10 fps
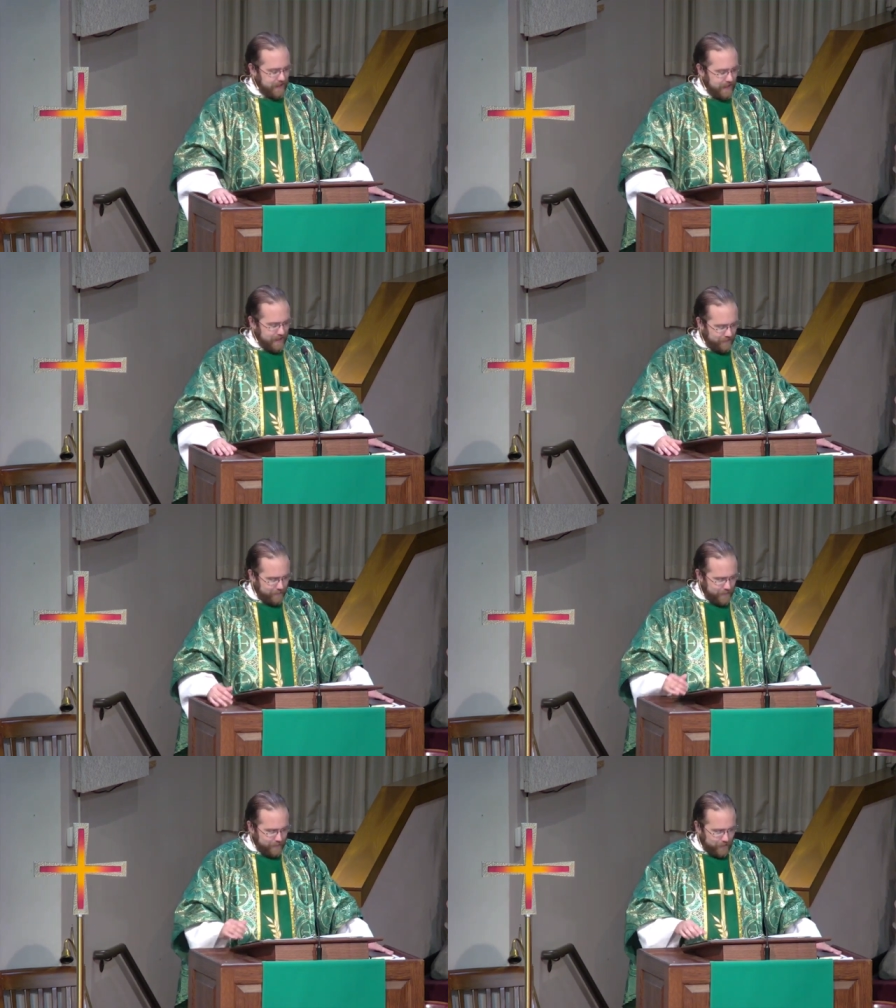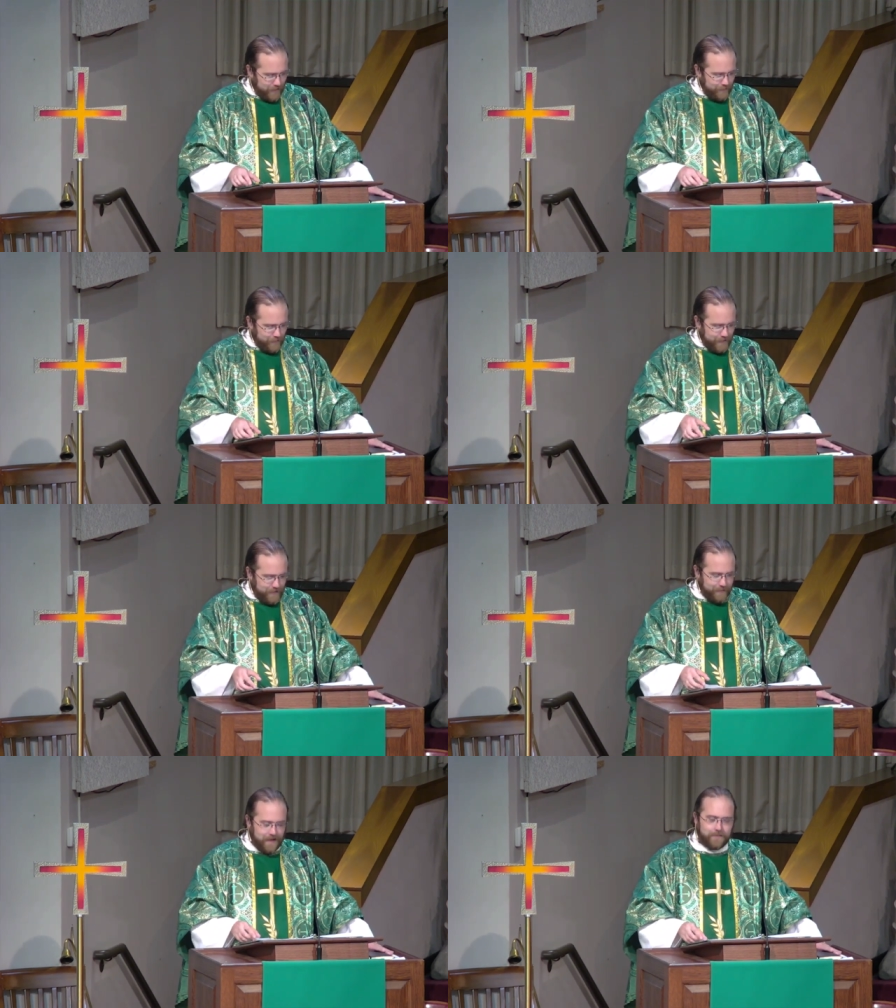And I remember at one point
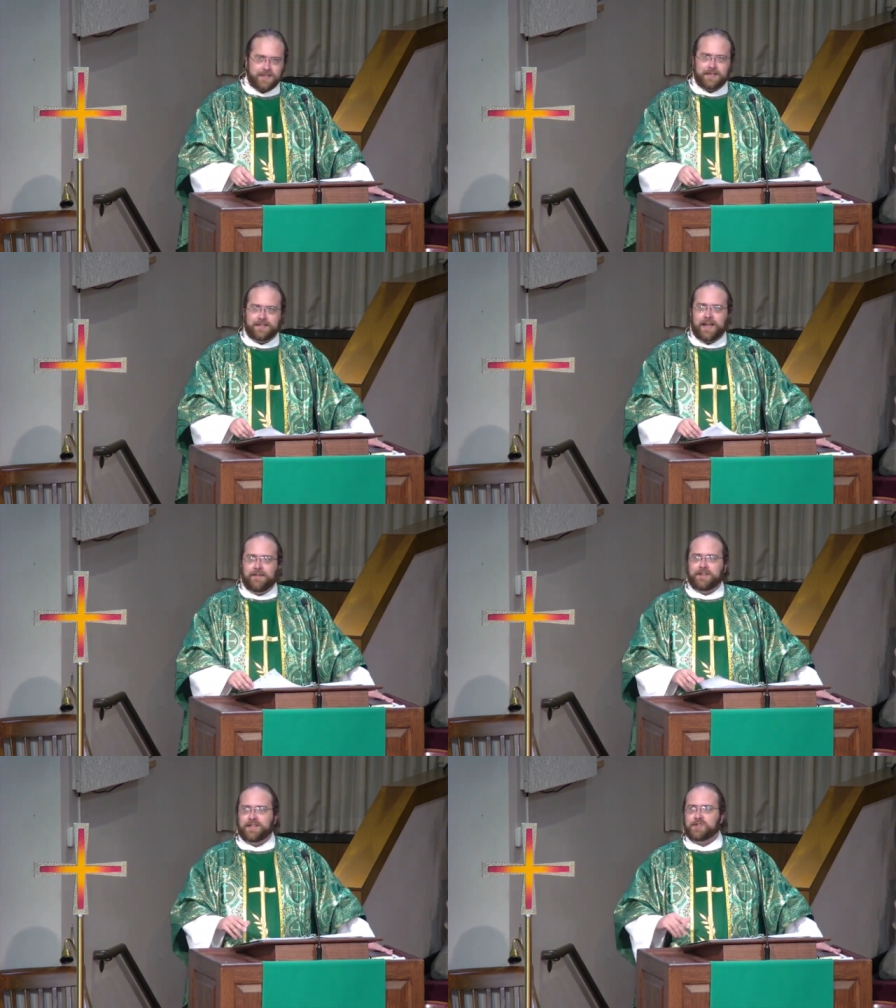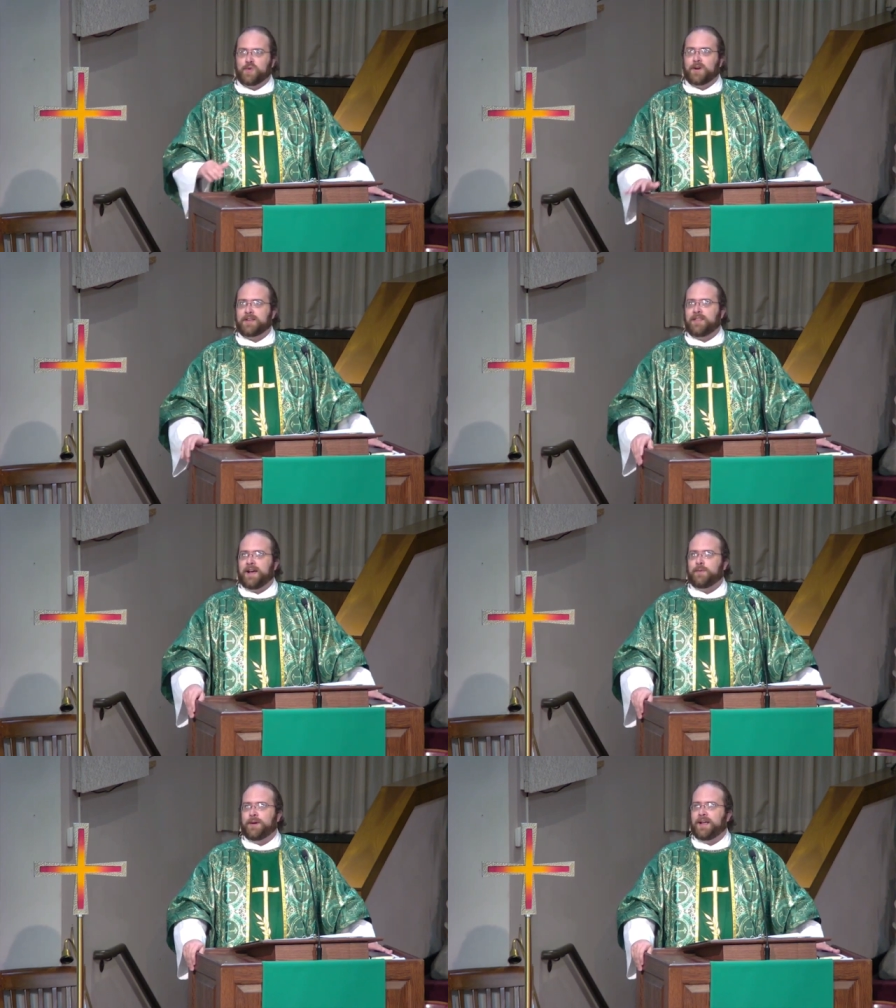my mom said, "Dave, it doesn't work
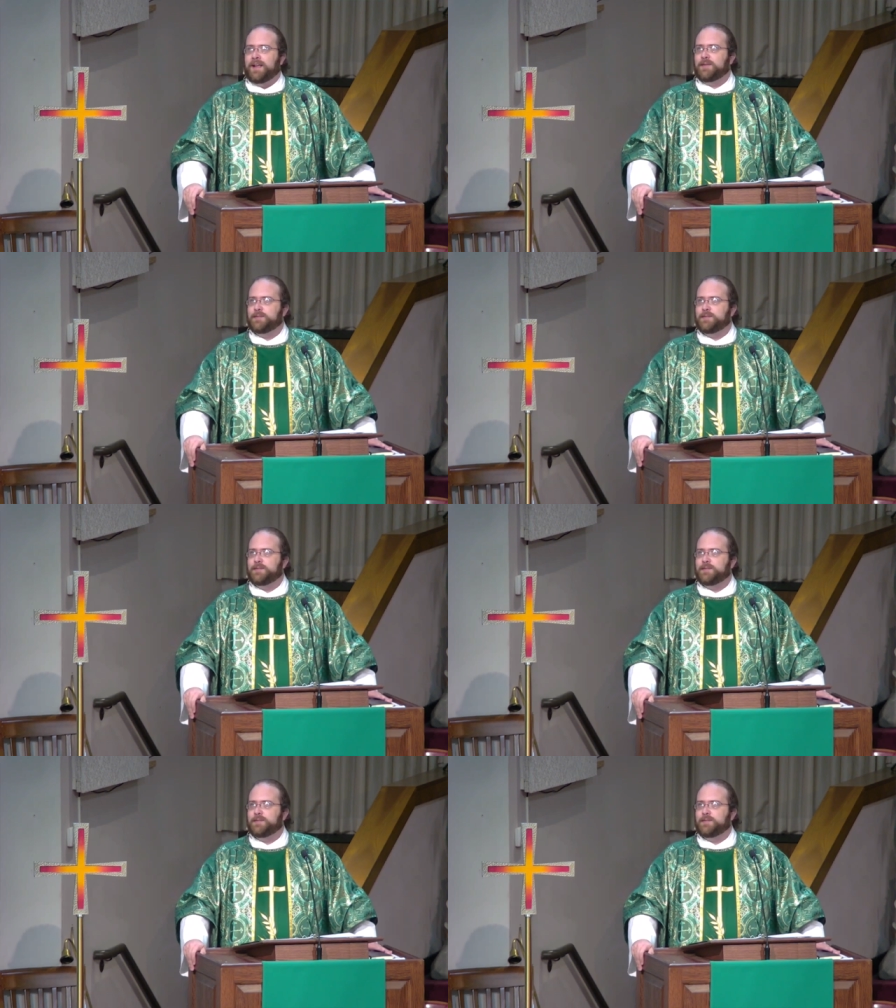that way."